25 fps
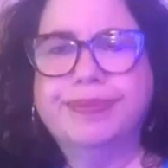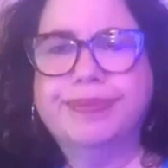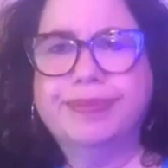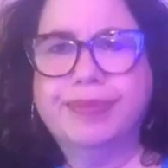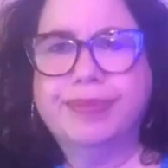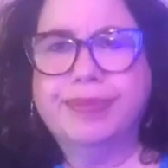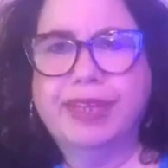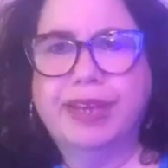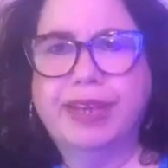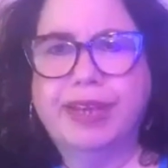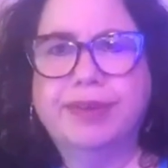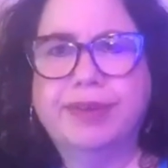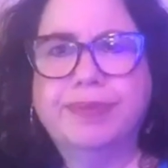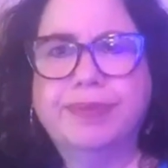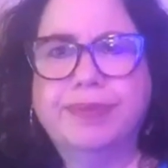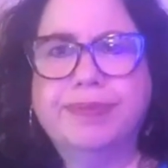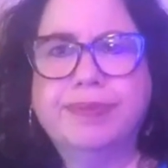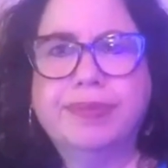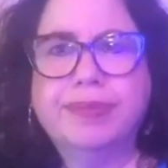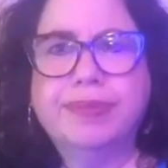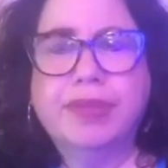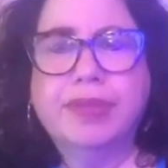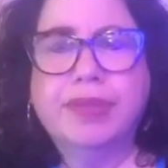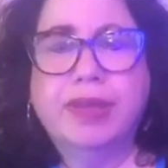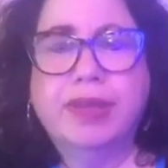Yeah.
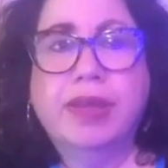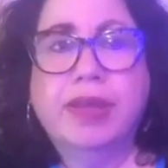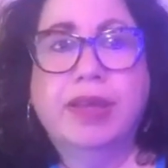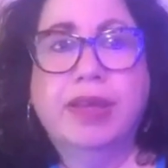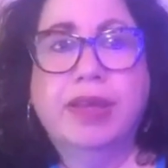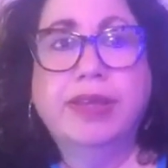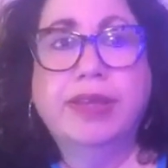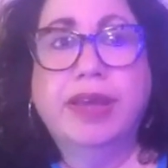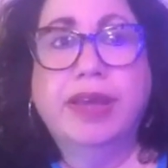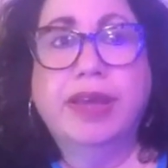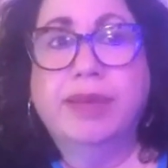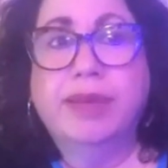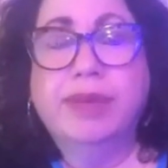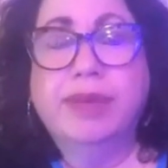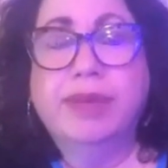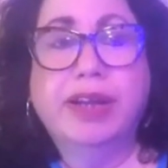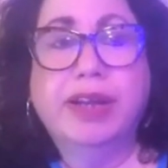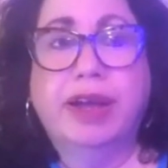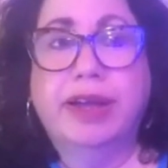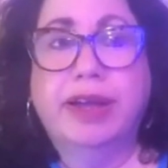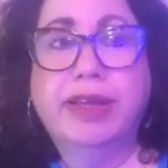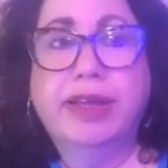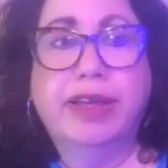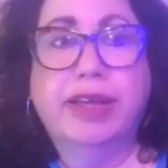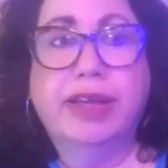Yeah, I mean,
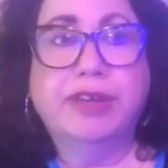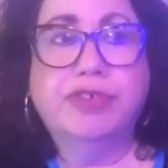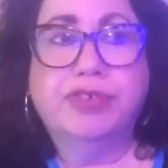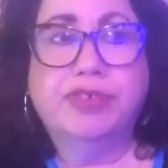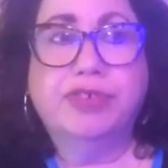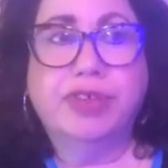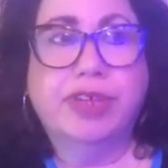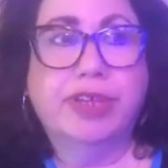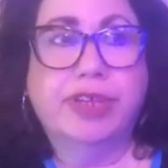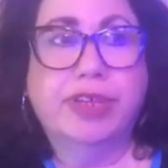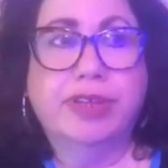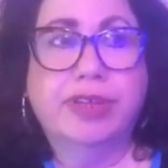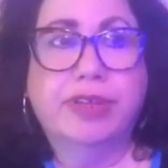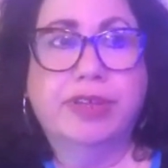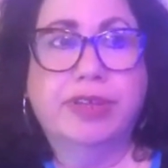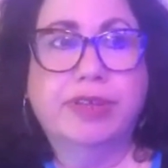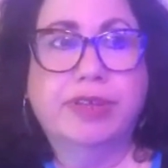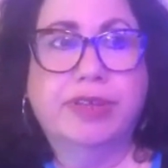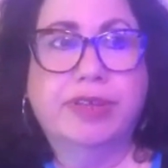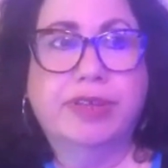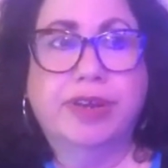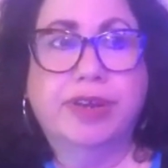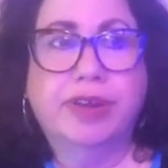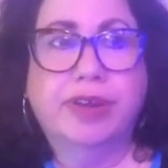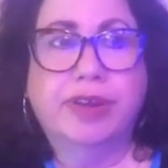I actually
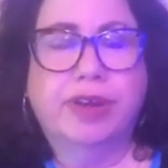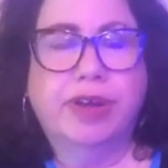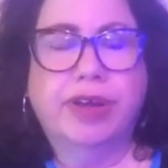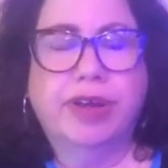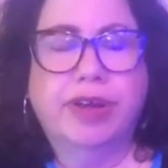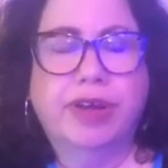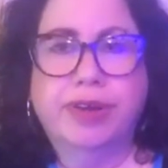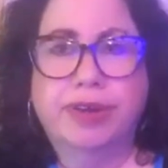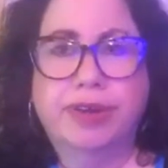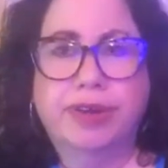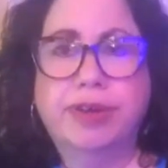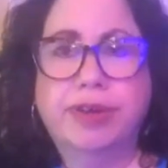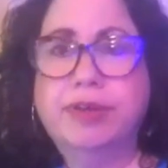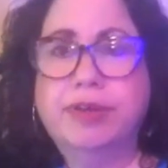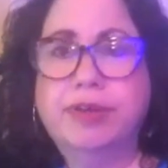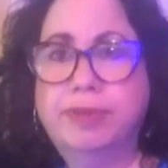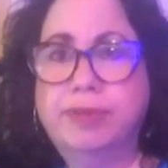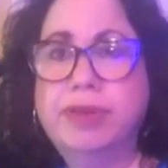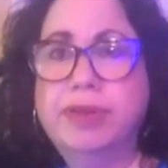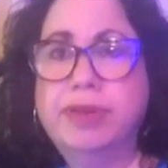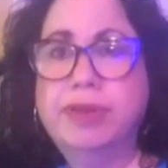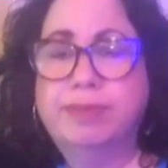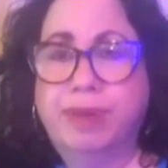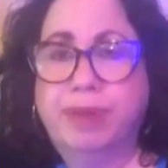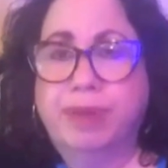get hired, I mean,
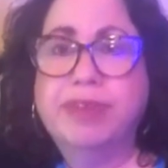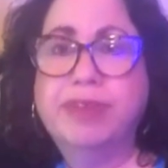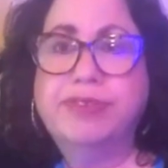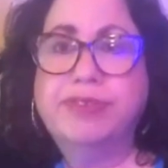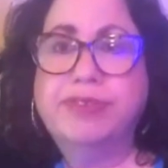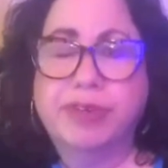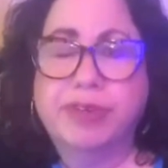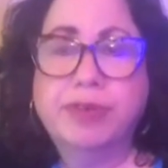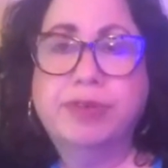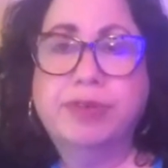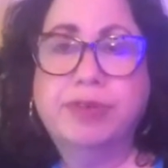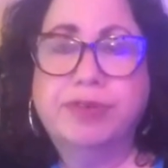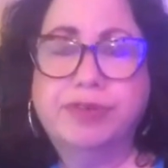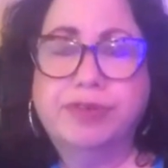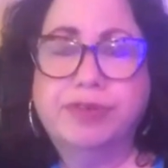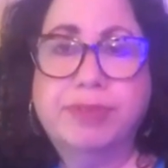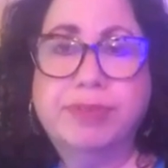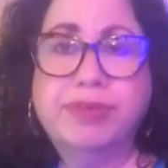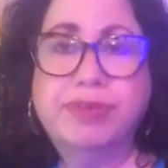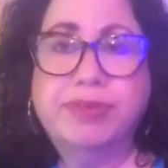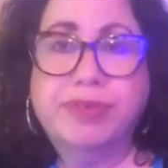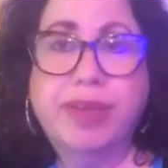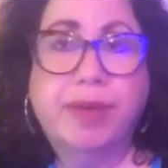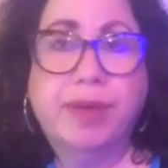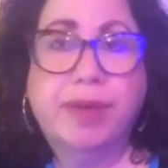by singles
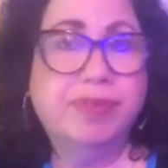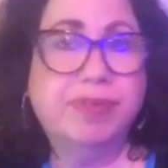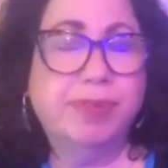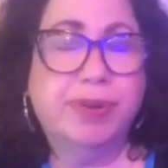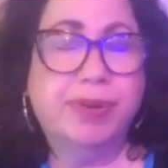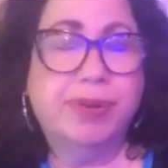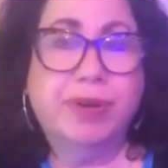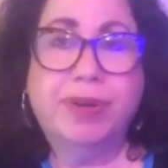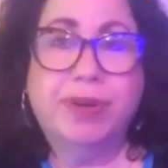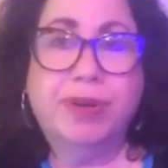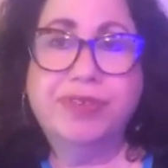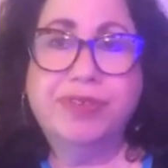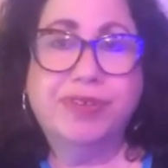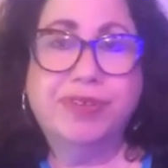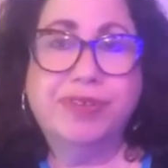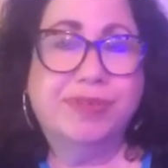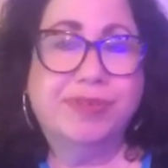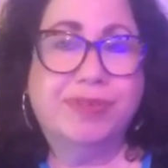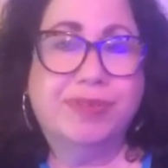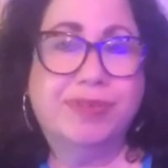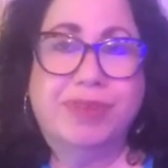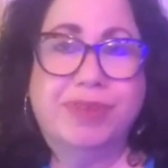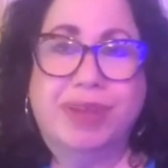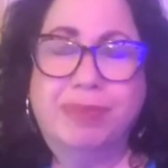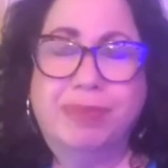themselves, but also
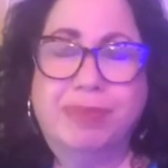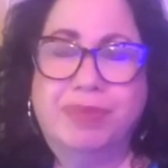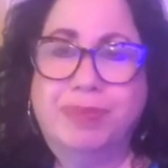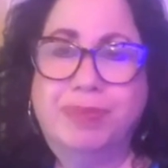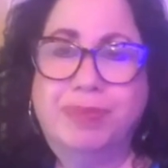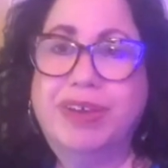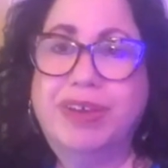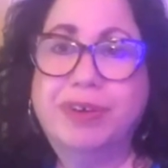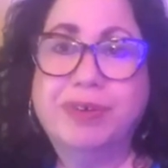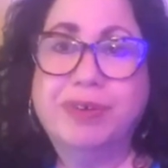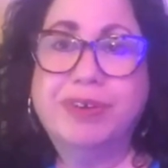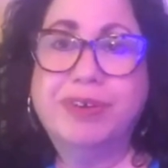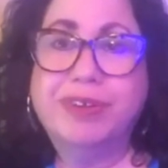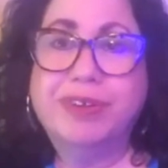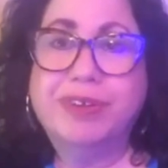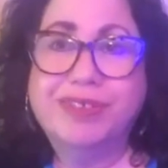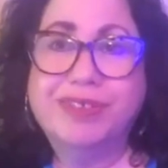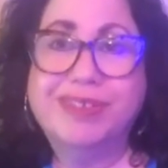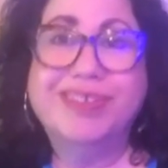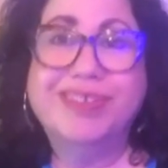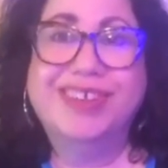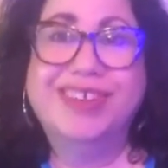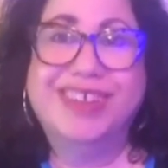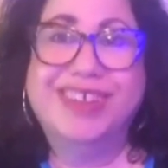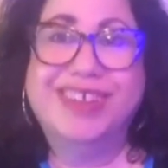sometimes
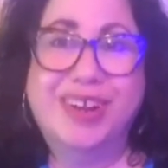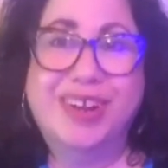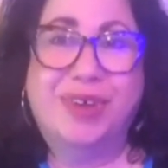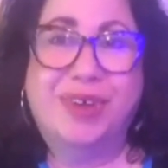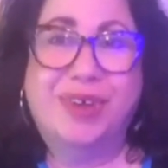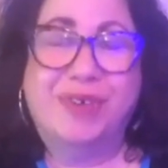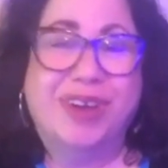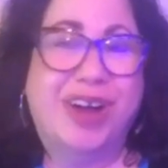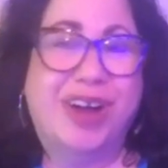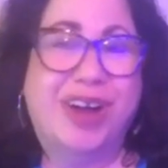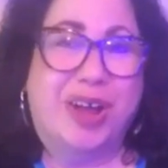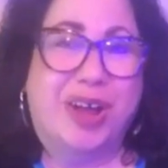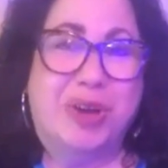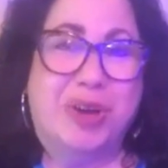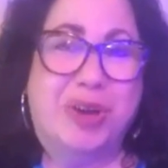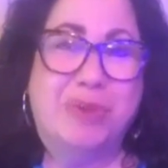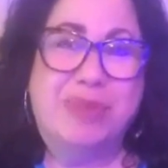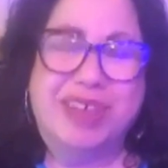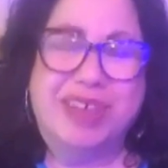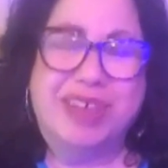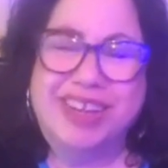parents, you know, hire me,